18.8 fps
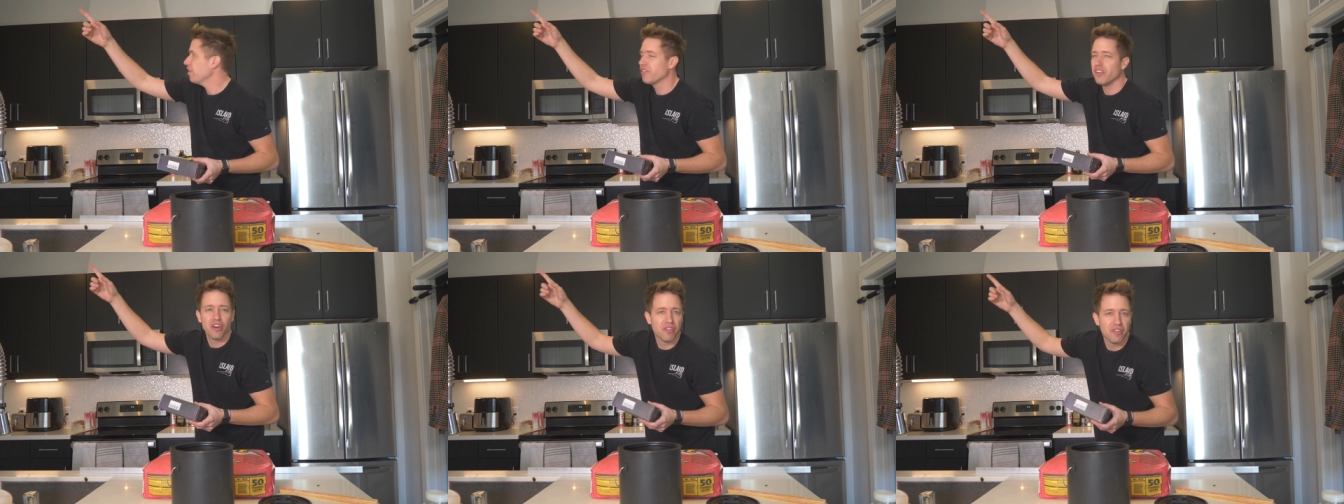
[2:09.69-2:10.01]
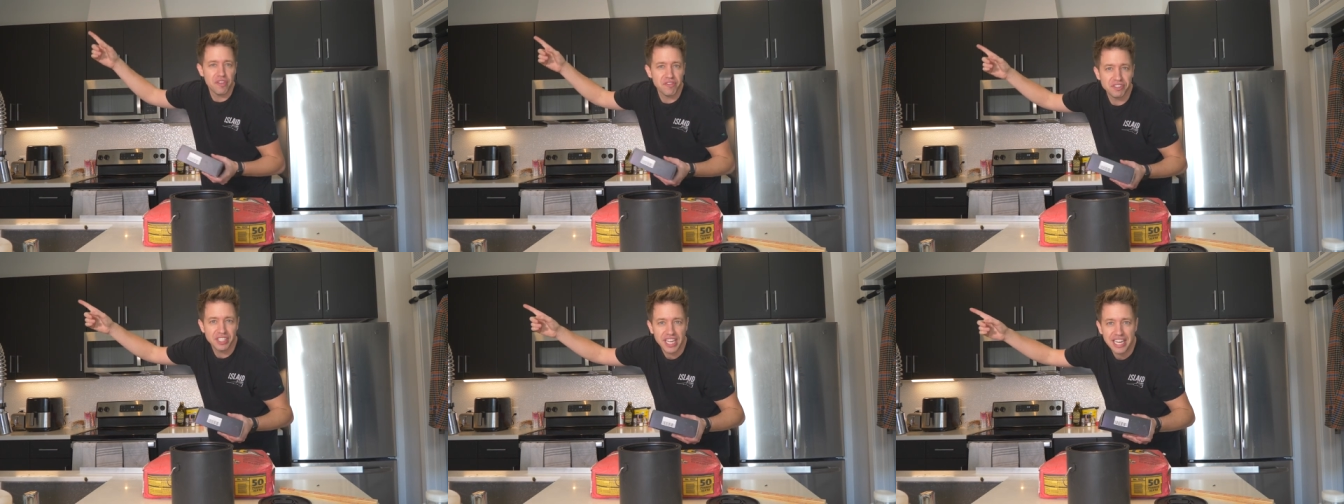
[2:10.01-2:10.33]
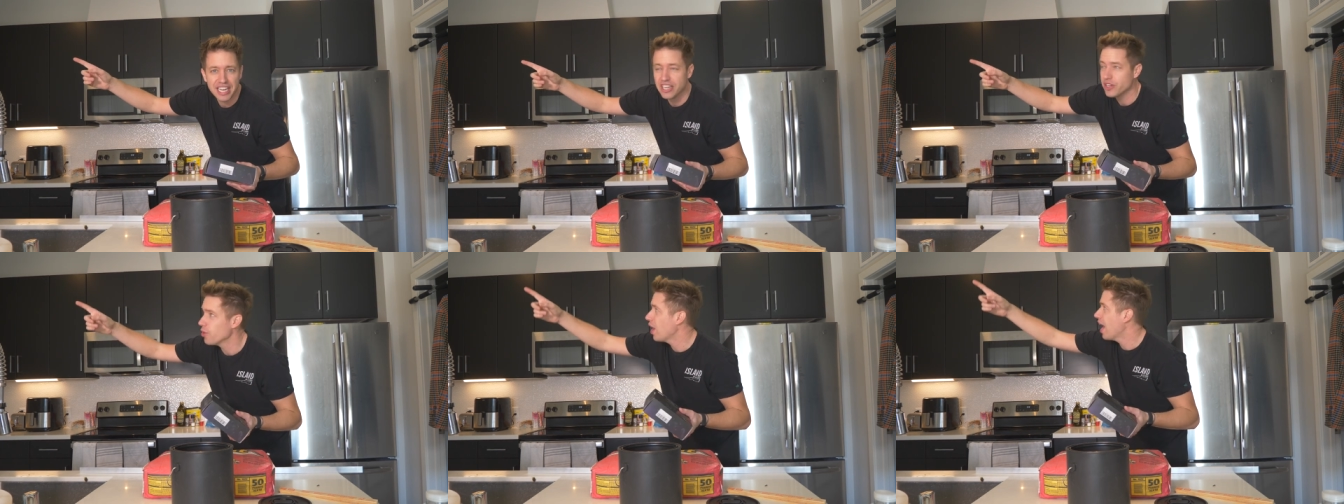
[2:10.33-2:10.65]
if you're
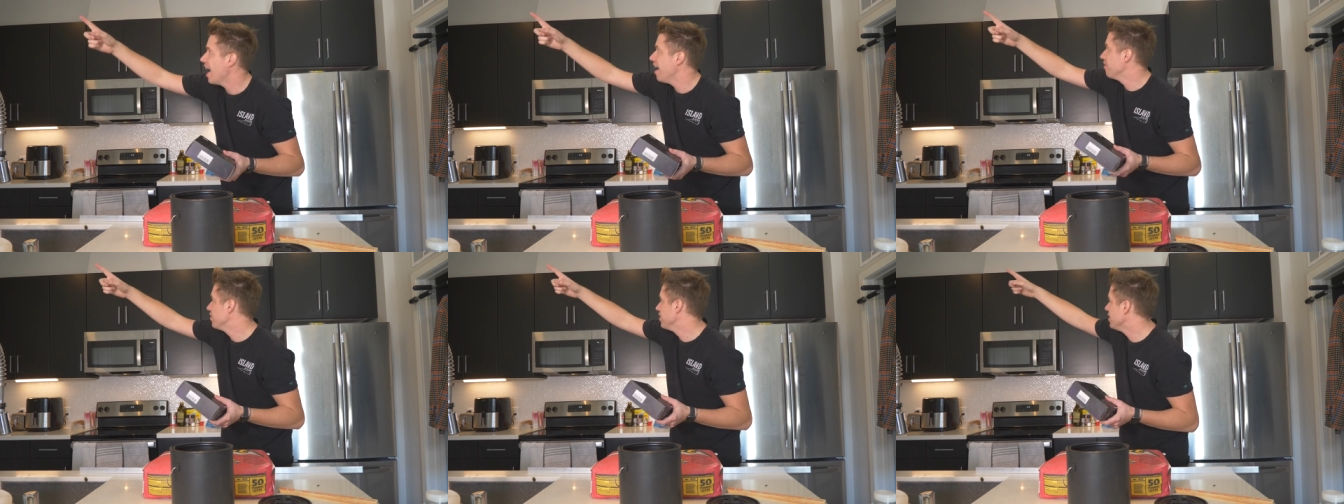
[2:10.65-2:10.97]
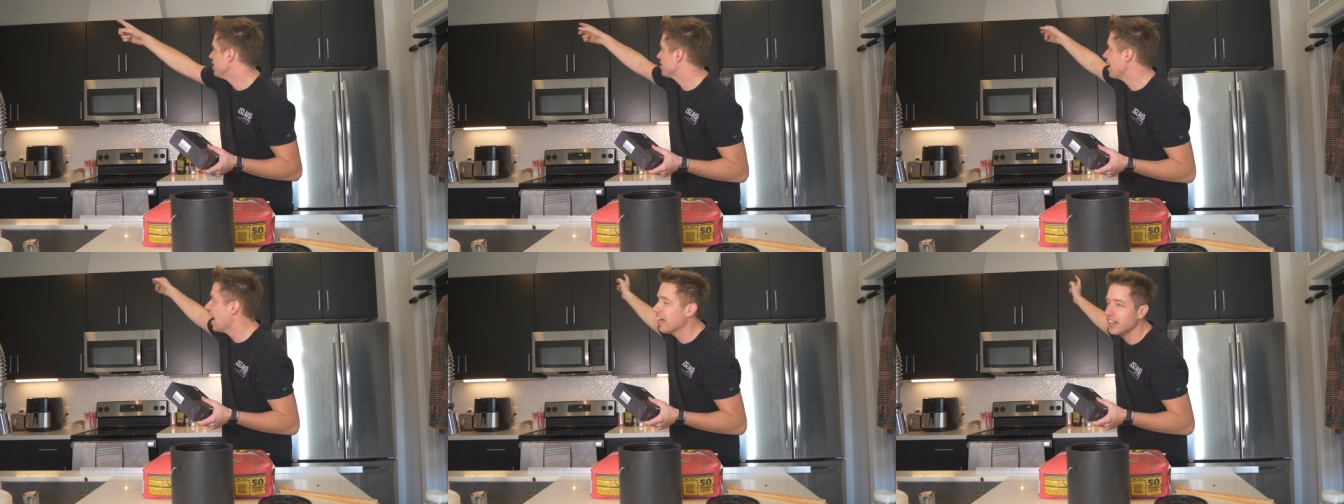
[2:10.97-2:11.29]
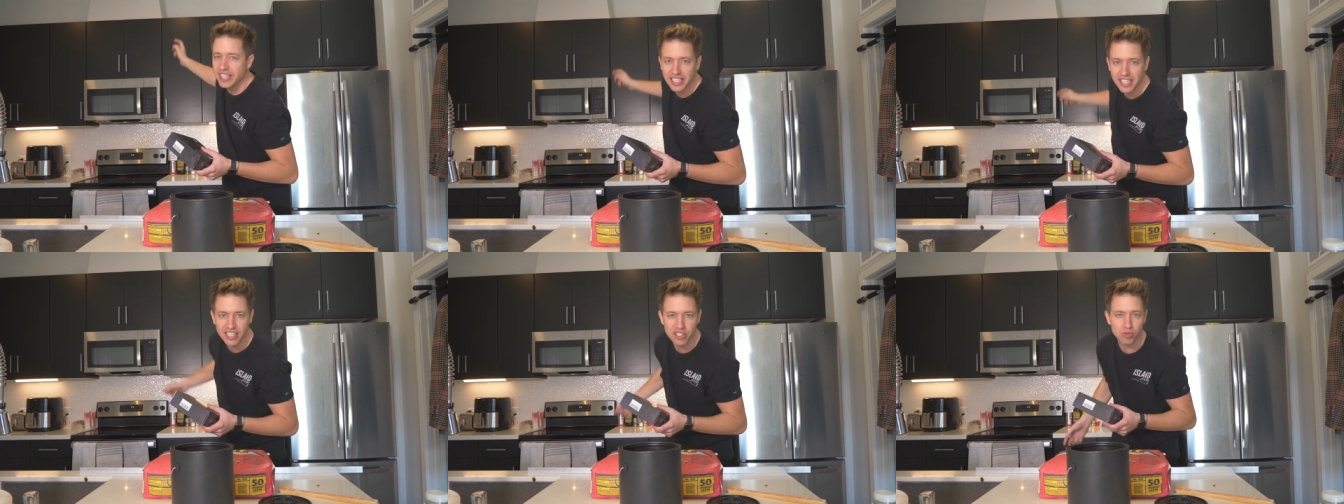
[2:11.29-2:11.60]
fifteen, you have these
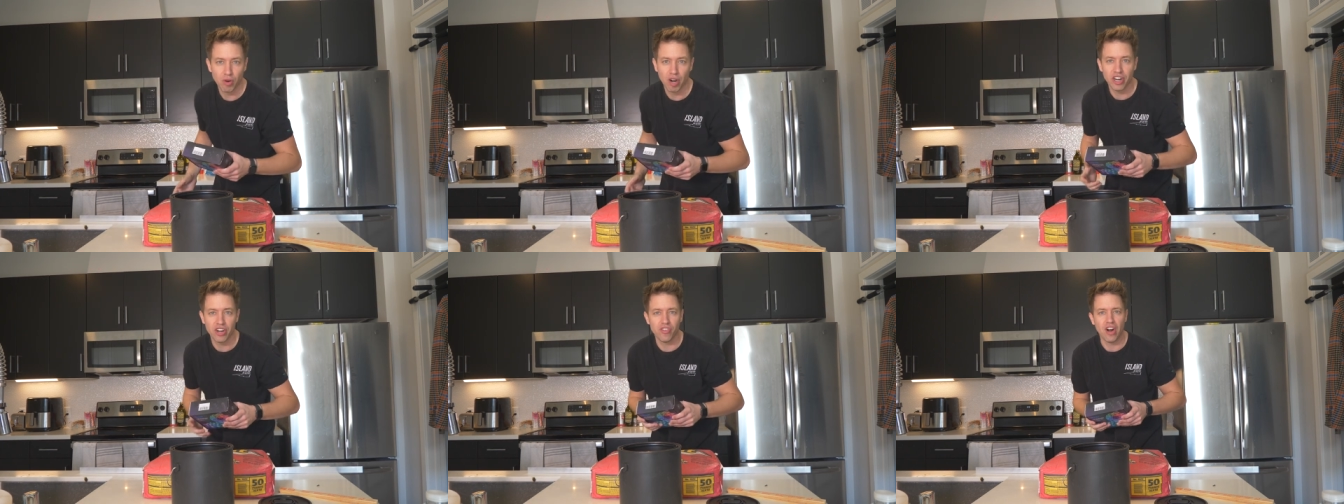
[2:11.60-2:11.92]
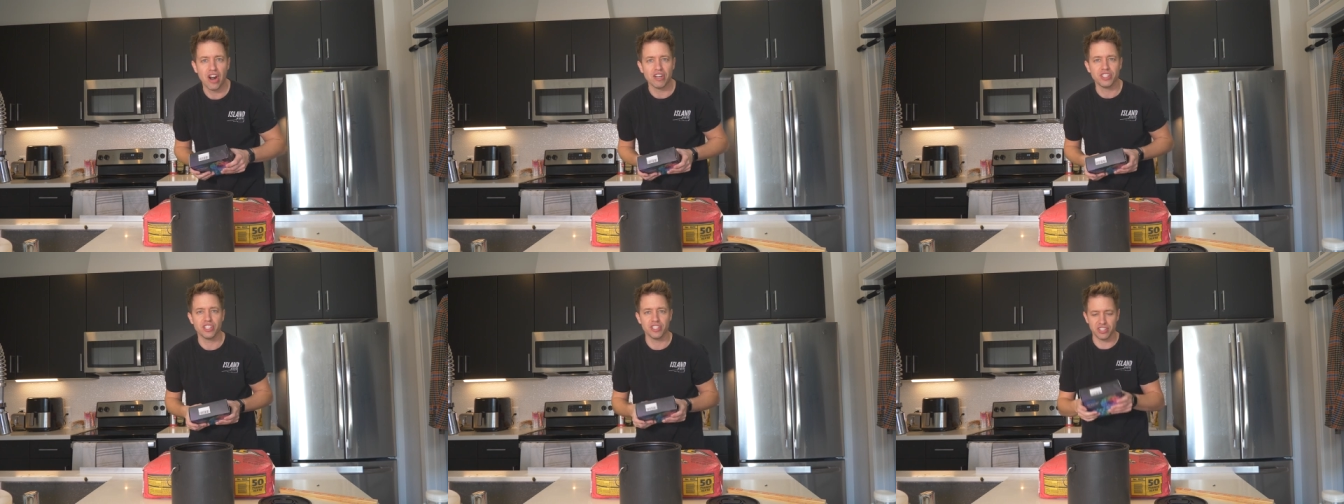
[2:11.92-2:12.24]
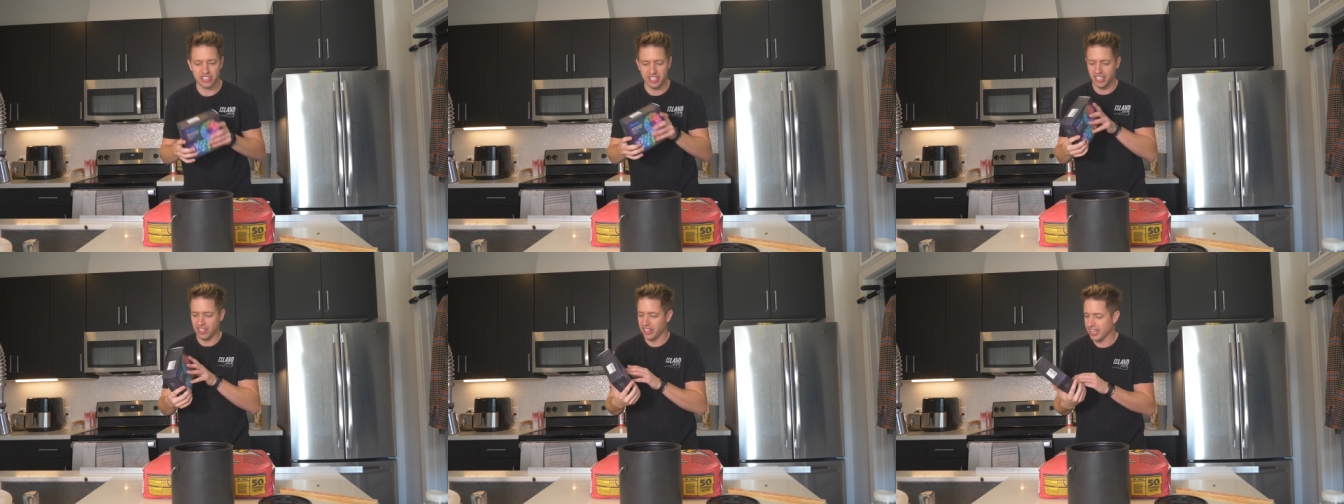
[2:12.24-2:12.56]
L E Ds running around your
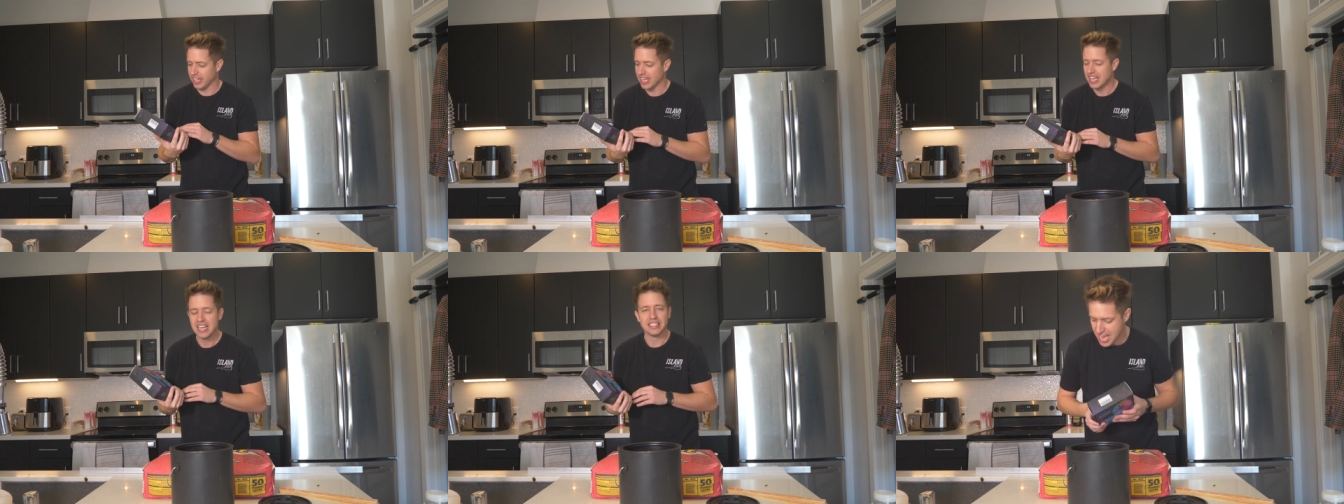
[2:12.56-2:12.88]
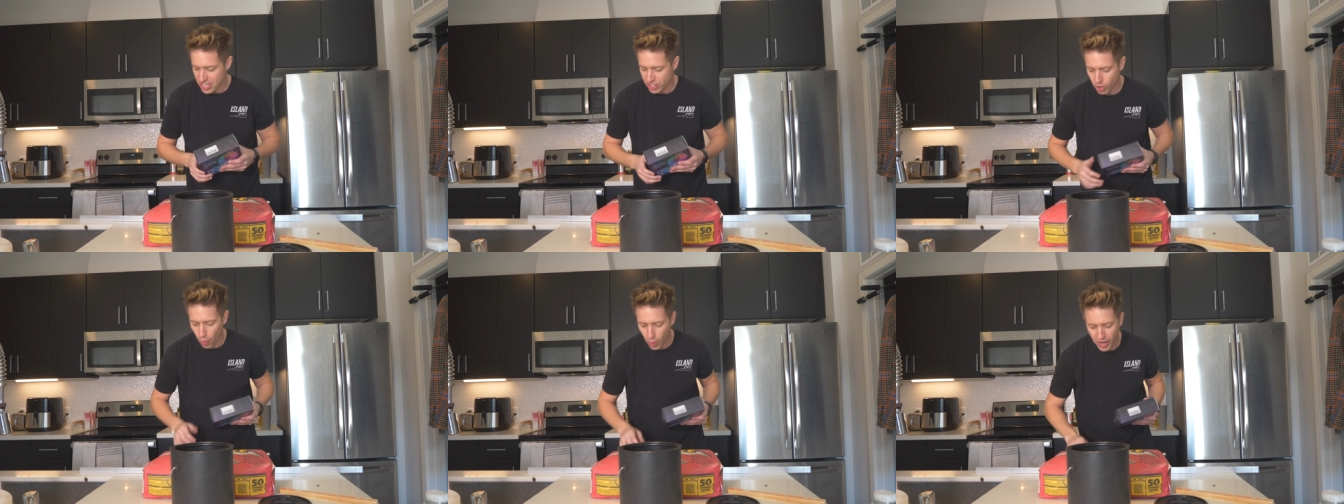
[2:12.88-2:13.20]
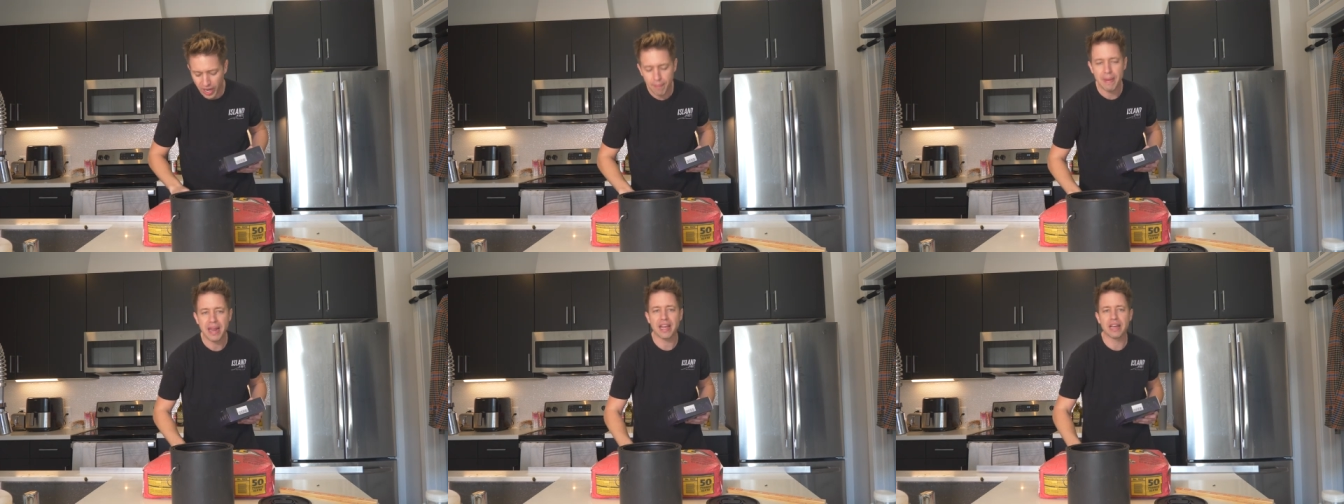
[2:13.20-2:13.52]
ceiling. So we're
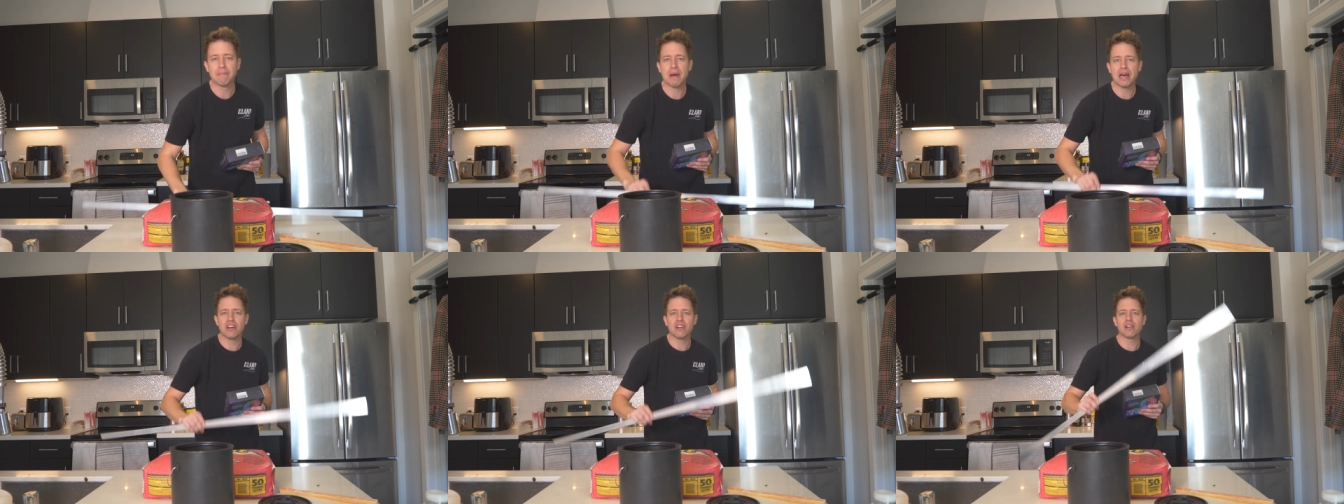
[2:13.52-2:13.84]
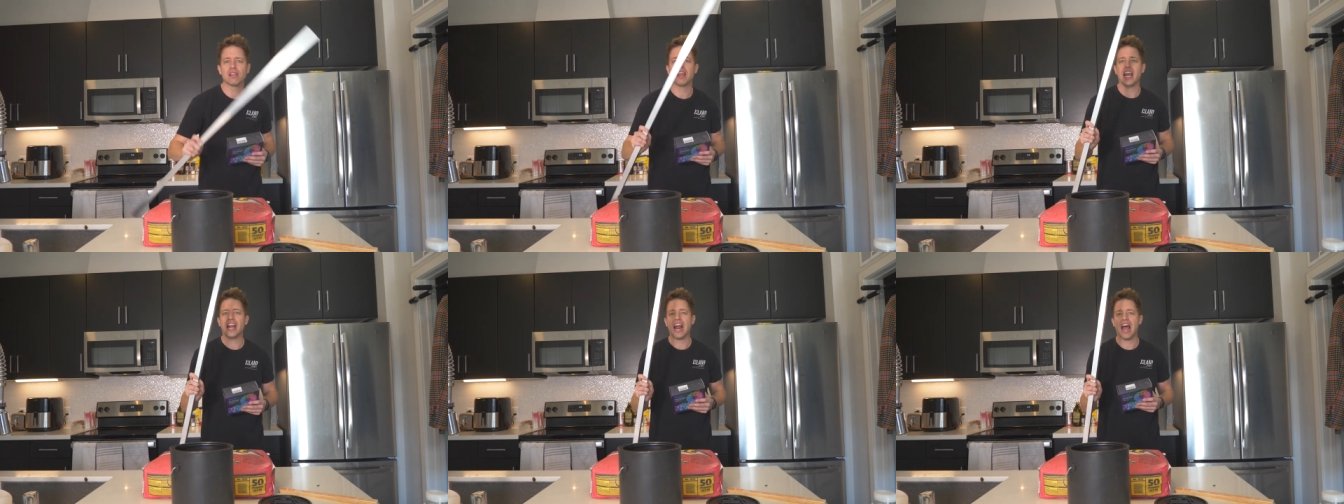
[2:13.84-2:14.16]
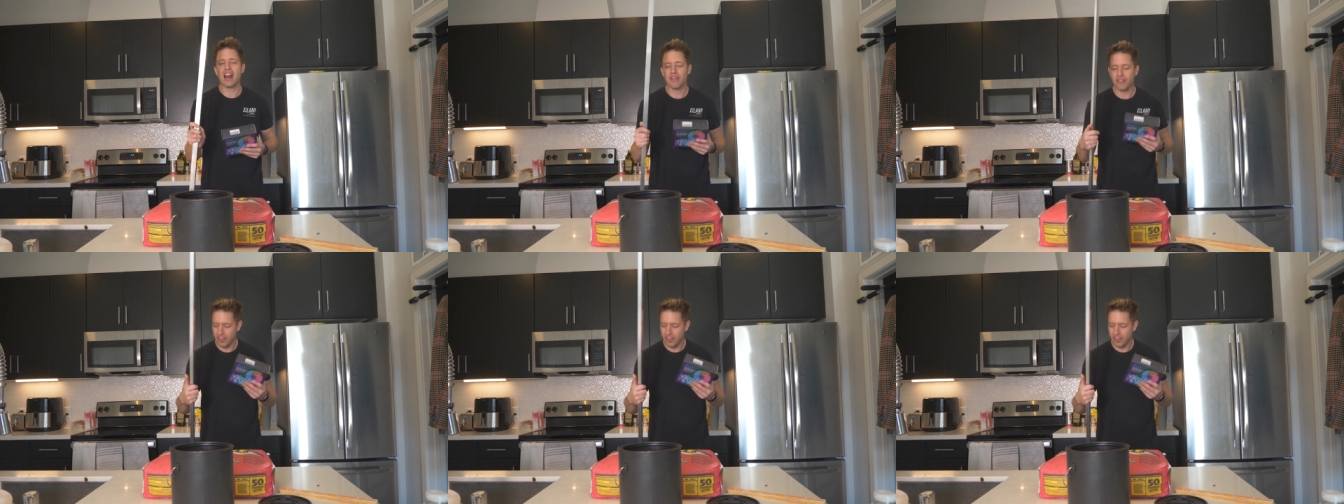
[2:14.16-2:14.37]
gonna make a better light out